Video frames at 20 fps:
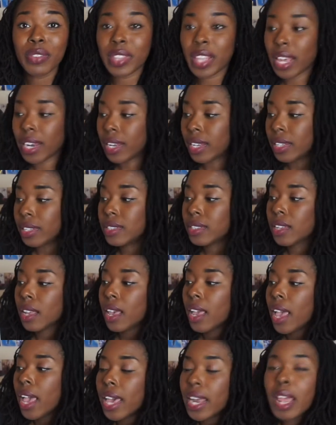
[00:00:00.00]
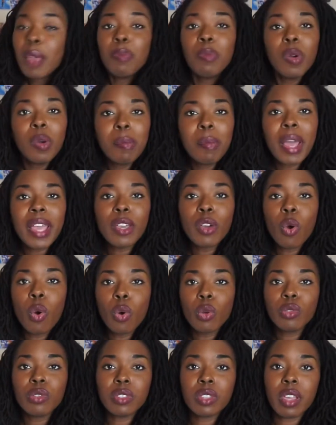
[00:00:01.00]
that is. And I put my
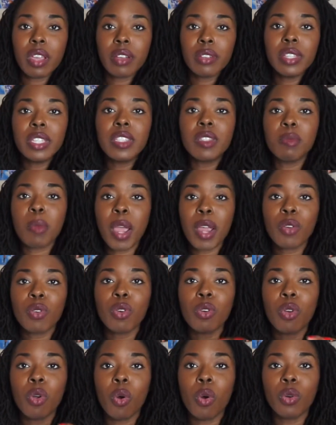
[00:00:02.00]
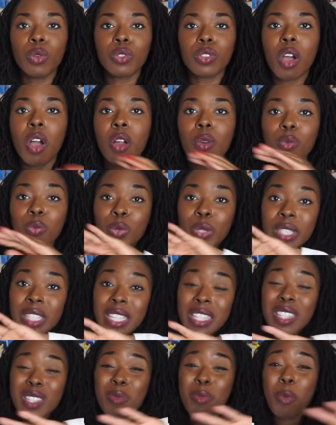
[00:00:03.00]
goals there. These micro goals are really
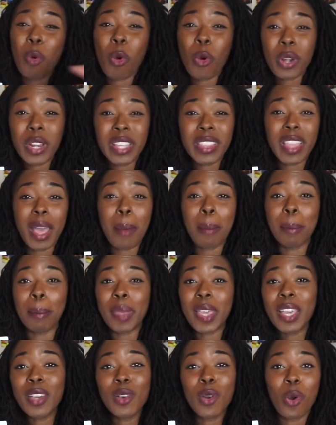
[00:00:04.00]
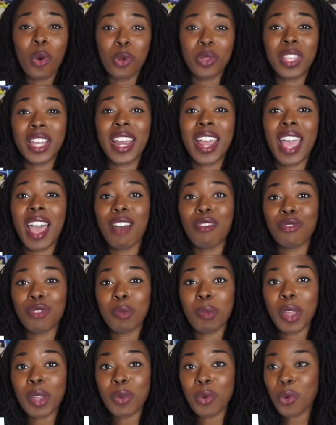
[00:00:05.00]
supporting that big goal that I have for
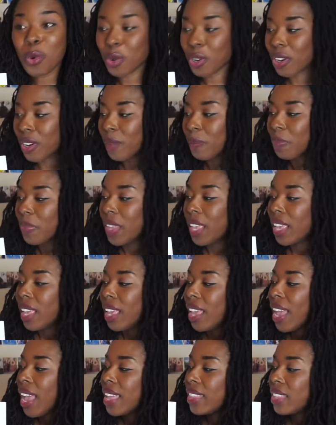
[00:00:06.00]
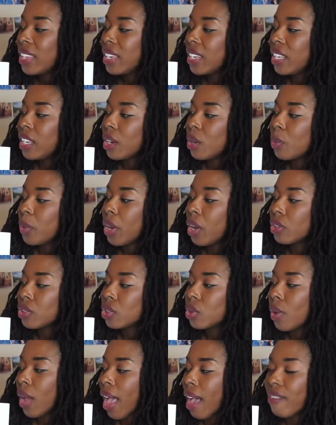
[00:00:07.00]
my quarter. And then here we
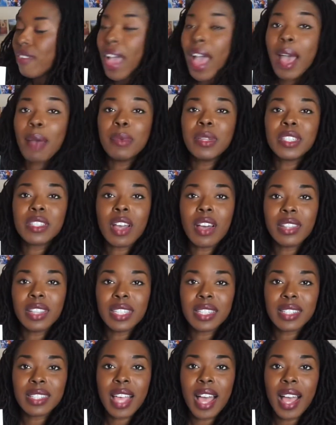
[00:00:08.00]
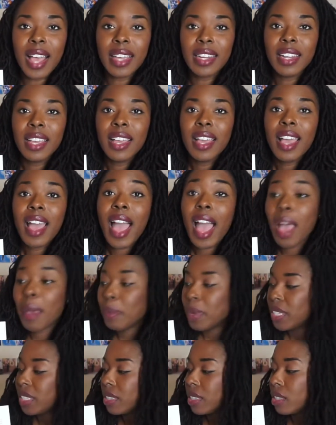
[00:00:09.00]
also have habits on the side.
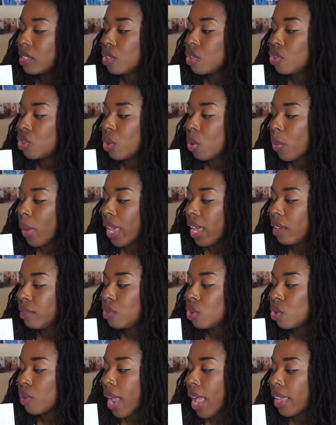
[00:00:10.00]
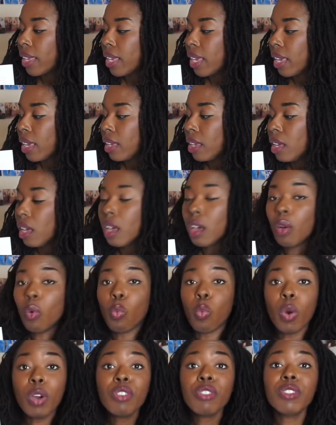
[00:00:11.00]
Habits, this is your way of tracking
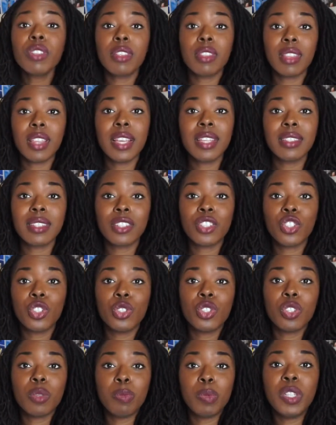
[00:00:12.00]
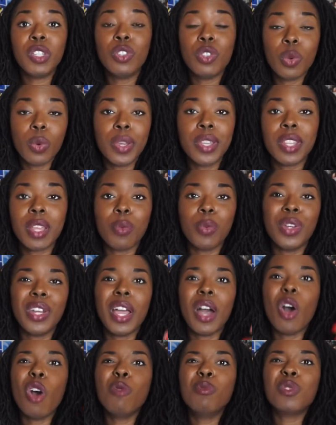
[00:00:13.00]
what are the things that you should be doing that would
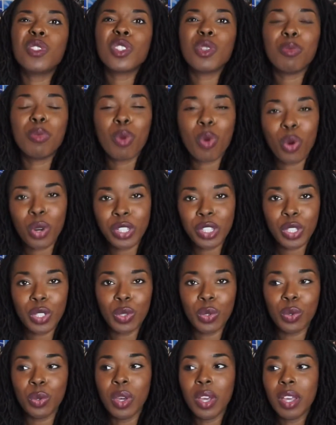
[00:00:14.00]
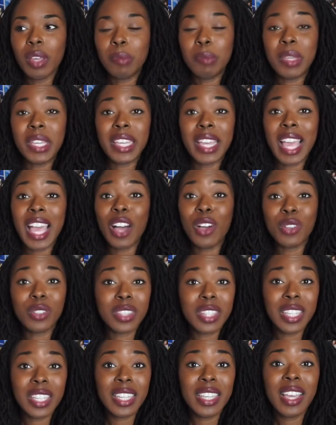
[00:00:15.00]
help support you being
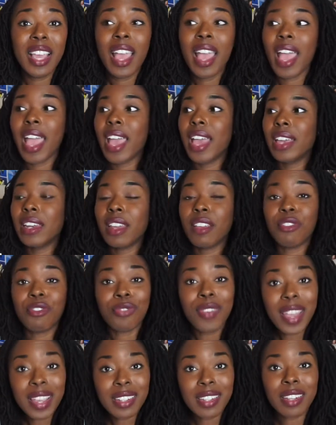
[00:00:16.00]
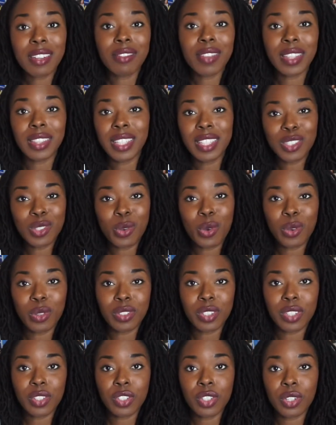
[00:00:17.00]
healthy and effective at these goals
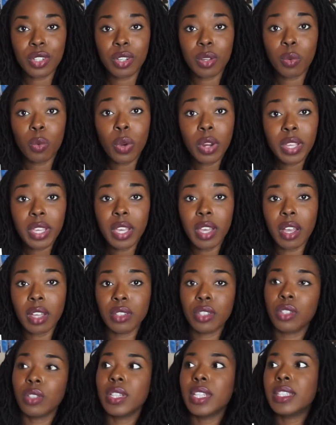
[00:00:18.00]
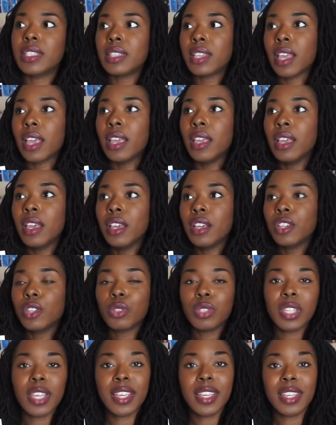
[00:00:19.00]
that you're working on? So let's say you're
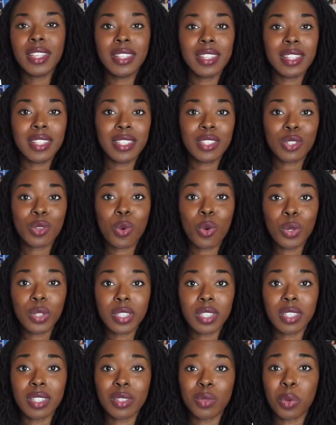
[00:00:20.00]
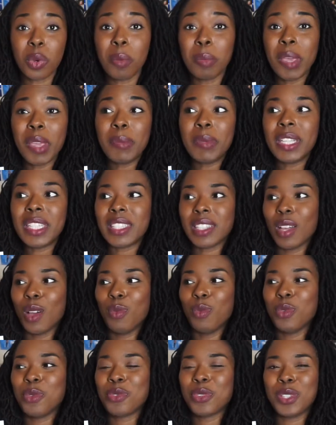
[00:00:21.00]
taking these courses. Well, maybe it's
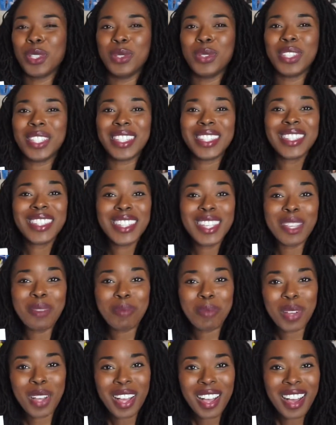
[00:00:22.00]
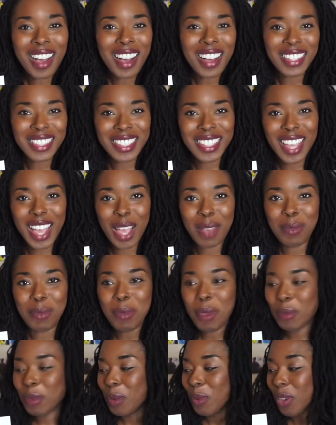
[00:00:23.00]
helpful for you to sleep on time.
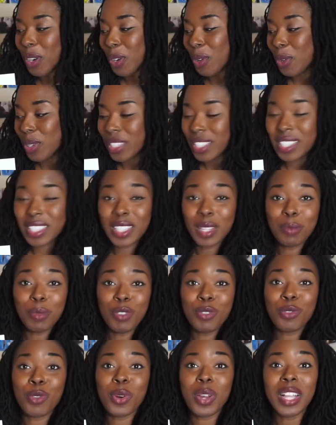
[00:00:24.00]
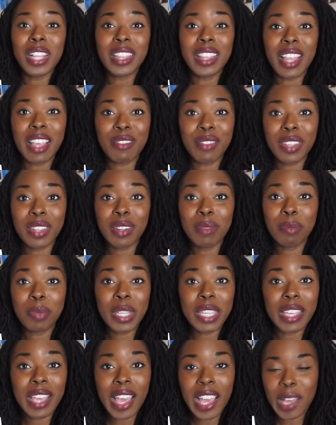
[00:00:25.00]
Maybe you want to go to sleep before 11
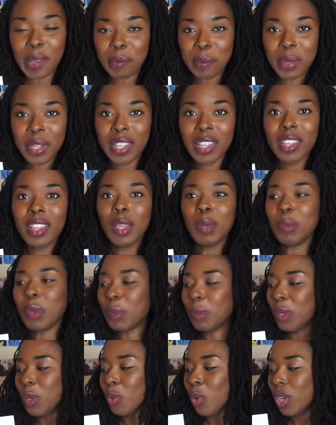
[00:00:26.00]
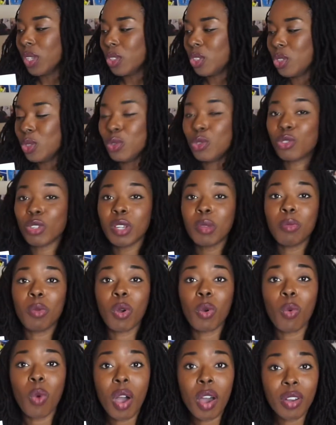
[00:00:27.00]
p.m. Maybe you want to drink
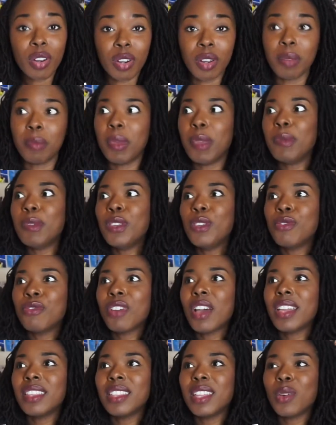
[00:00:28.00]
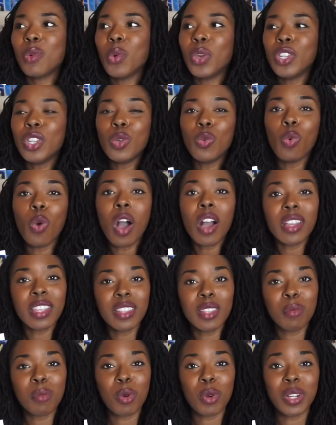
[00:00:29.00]
more water. Maybe you find that when you walk in
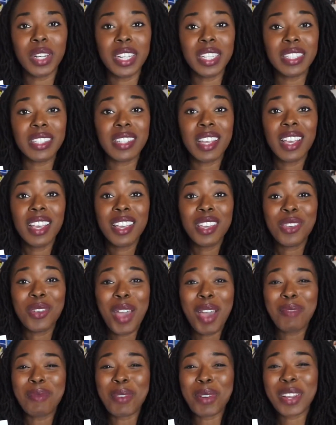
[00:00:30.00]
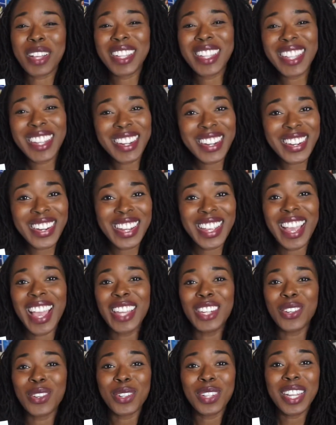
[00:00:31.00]
the mornings, you have more clarity and
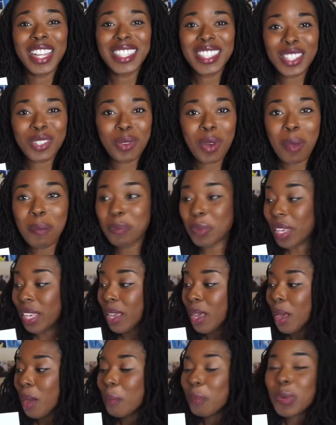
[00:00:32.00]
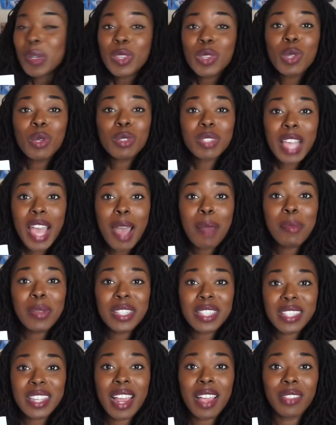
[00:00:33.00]
you're less grumpy. Put those
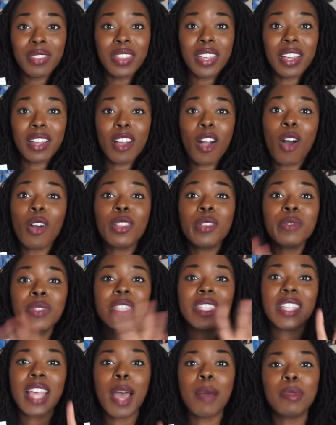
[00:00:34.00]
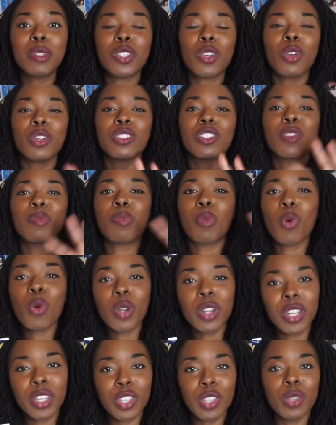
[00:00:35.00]
habits down there. All of these habits are
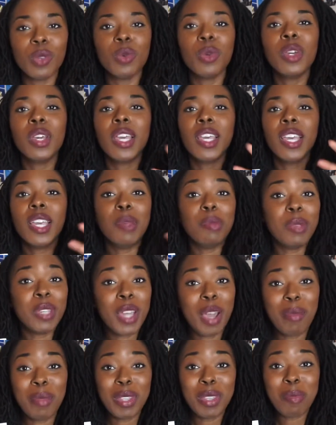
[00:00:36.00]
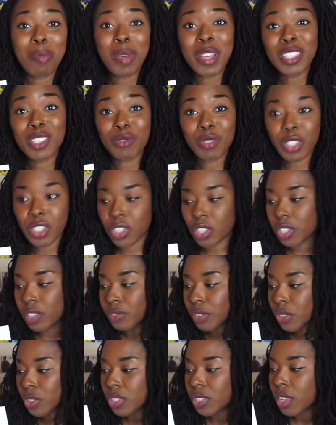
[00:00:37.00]
supporting you in becoming the best version of
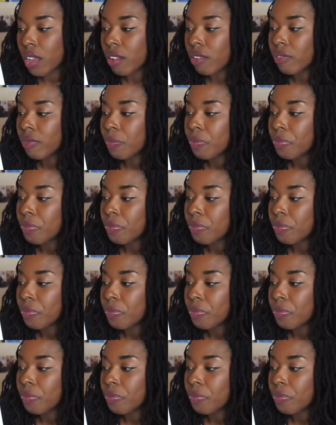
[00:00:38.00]
yourself.